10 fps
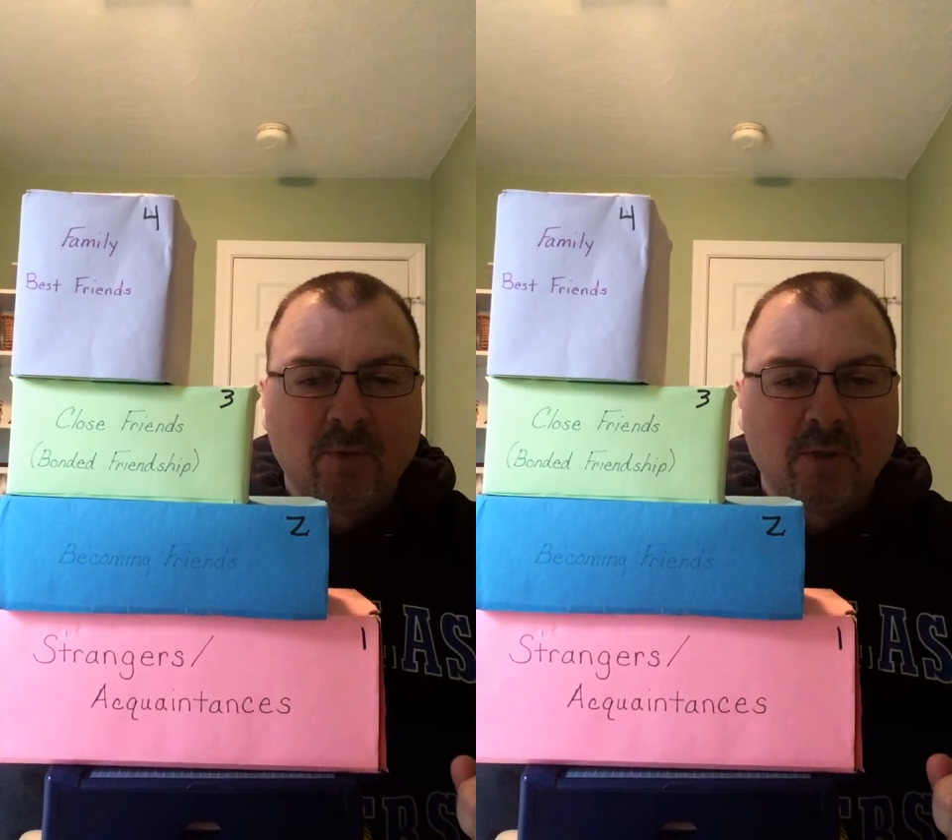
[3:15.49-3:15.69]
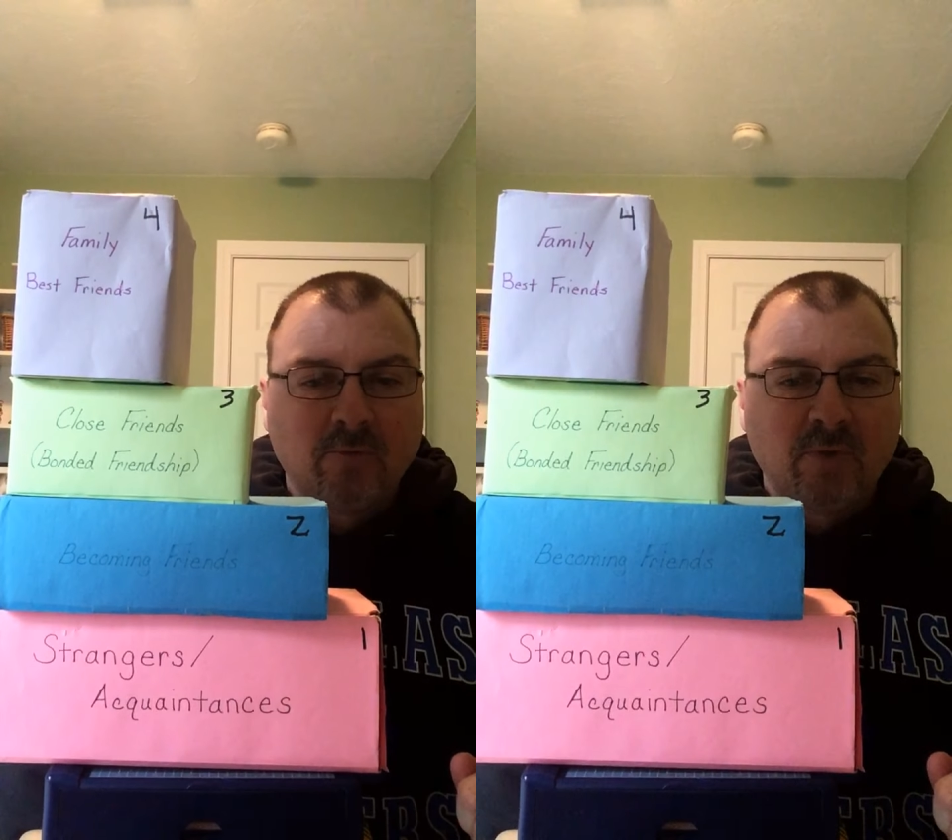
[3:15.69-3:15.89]

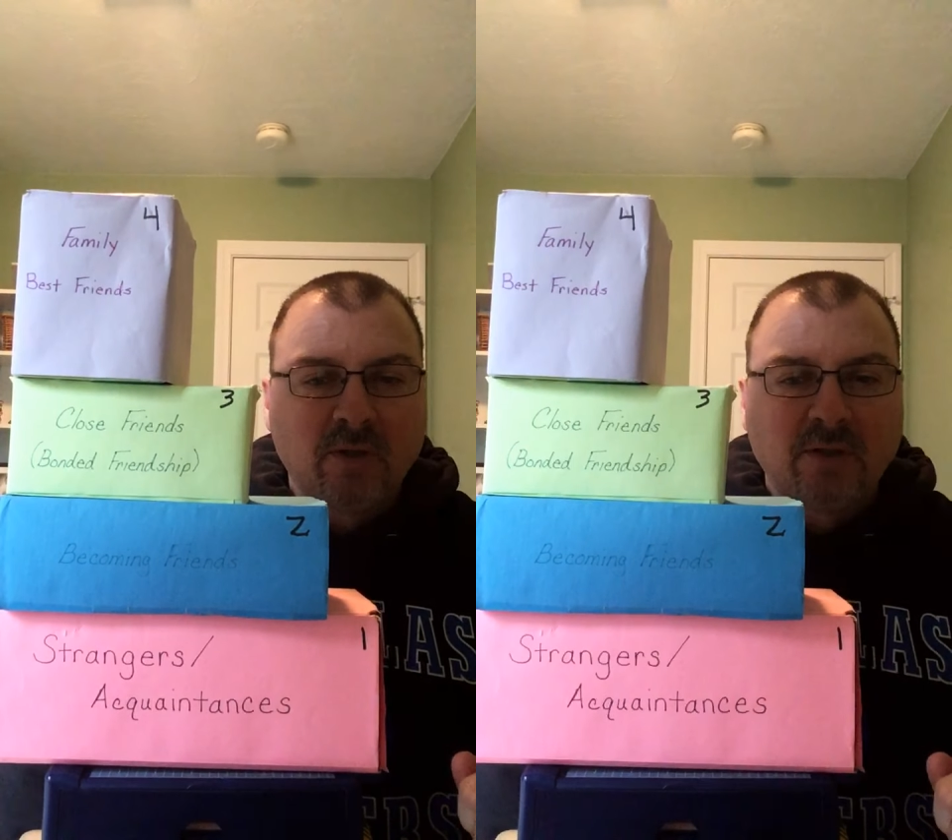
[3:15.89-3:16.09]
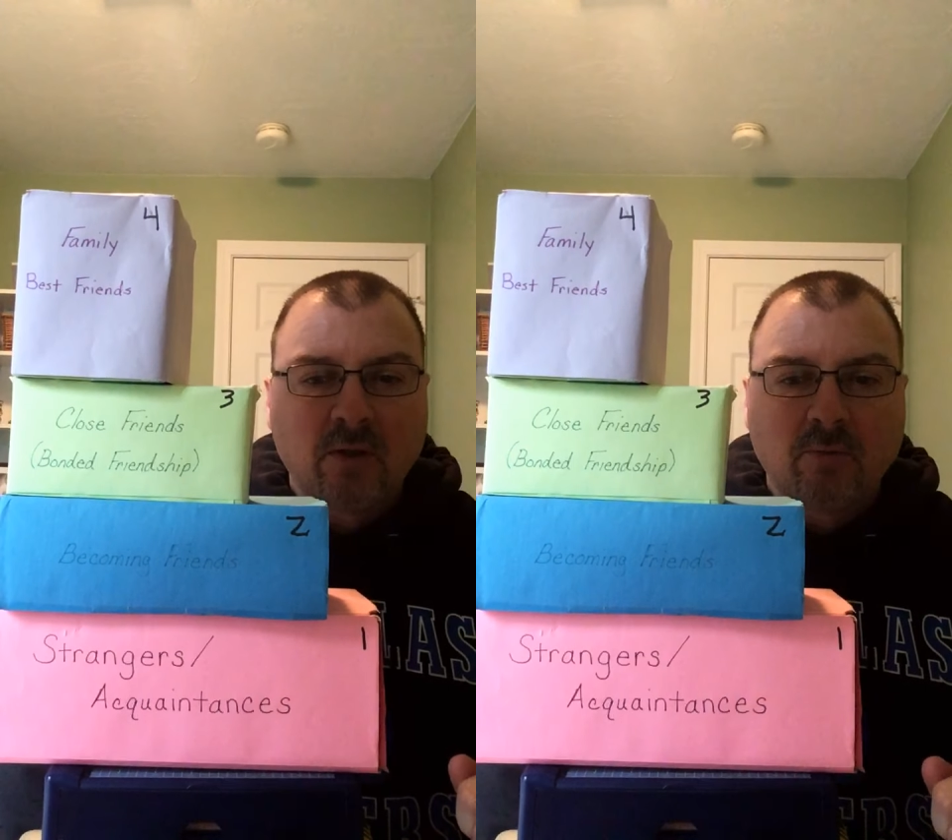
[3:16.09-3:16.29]
but you
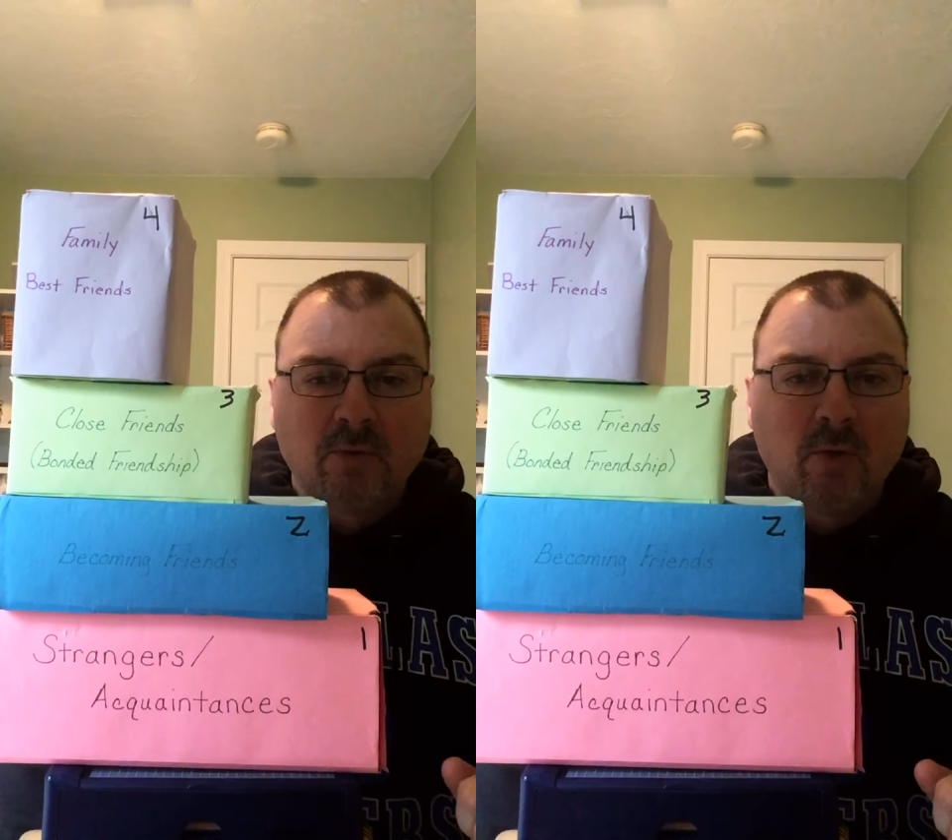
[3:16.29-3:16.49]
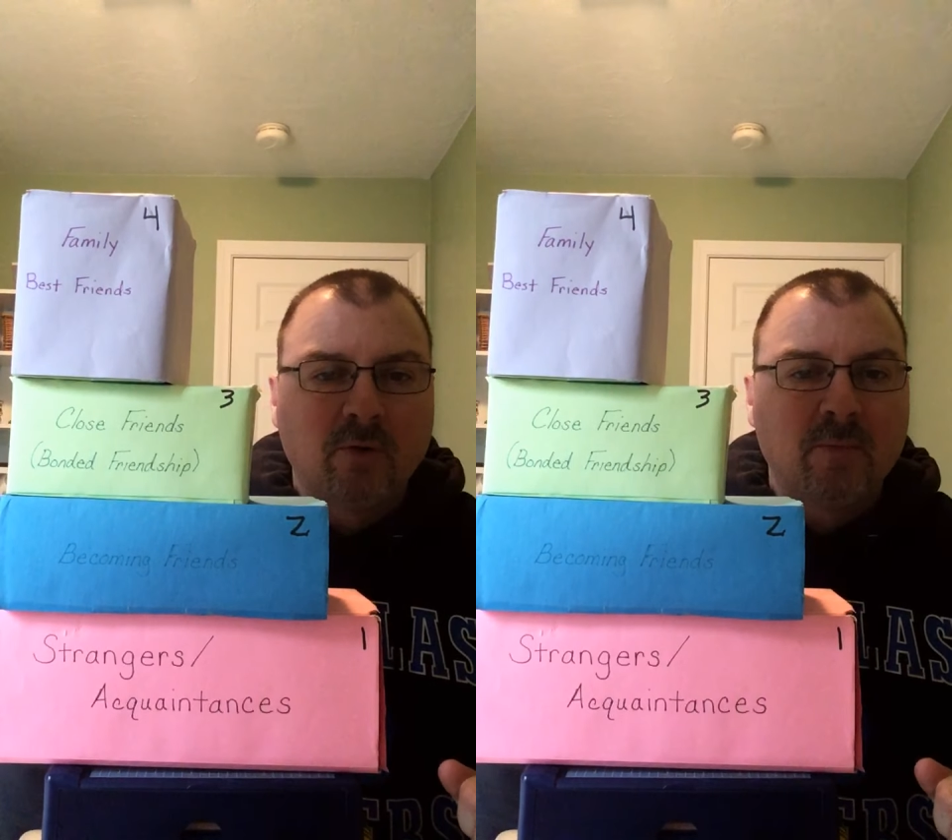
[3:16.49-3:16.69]
really don't
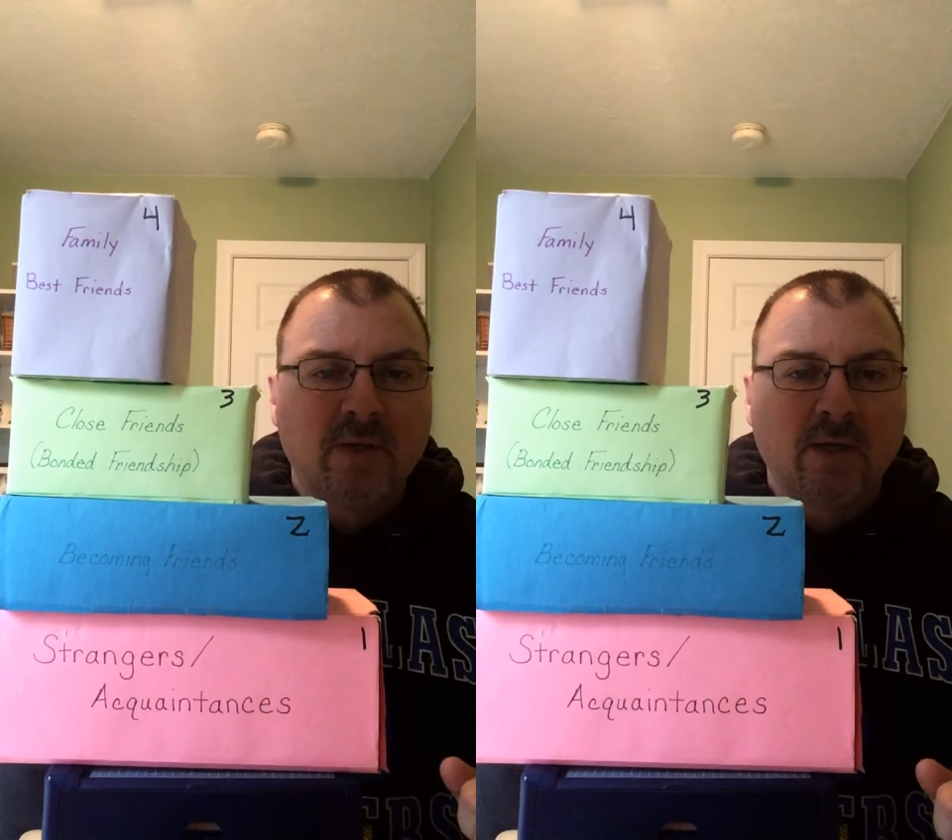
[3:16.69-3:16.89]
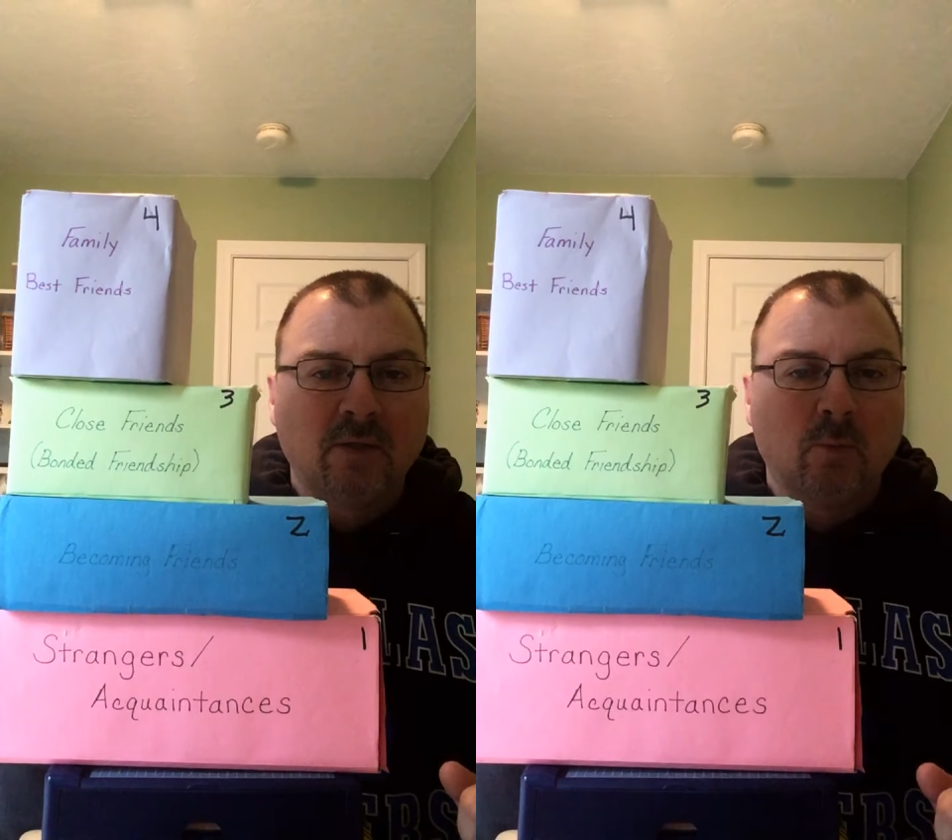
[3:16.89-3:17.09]
know them in
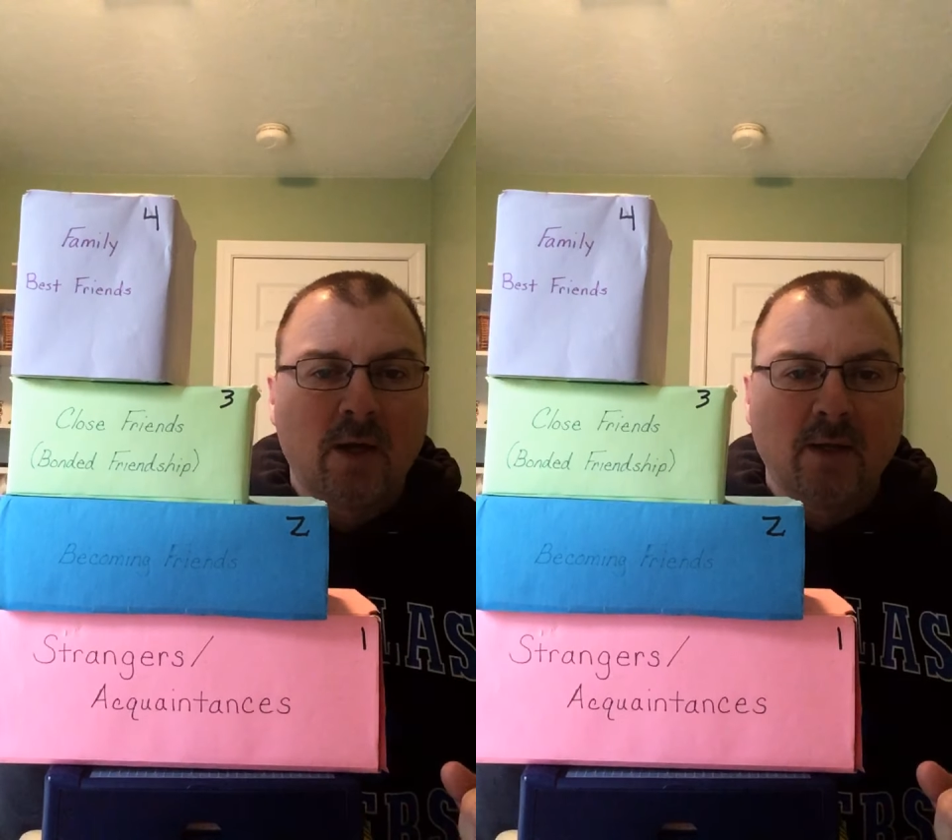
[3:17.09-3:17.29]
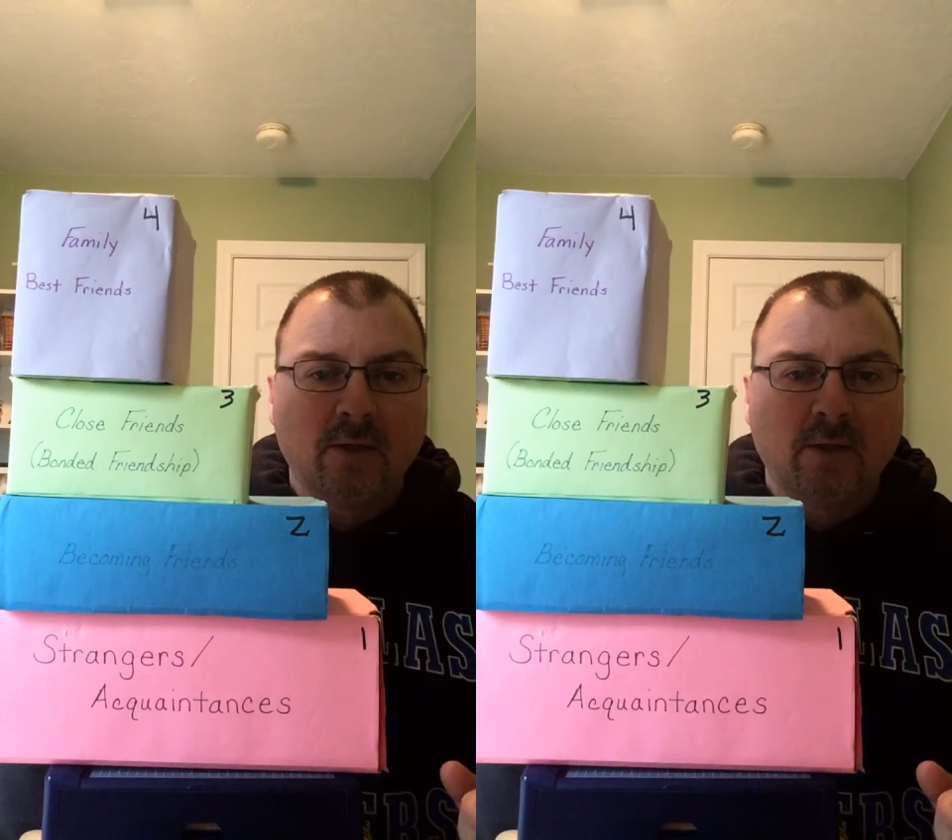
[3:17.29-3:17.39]
any way.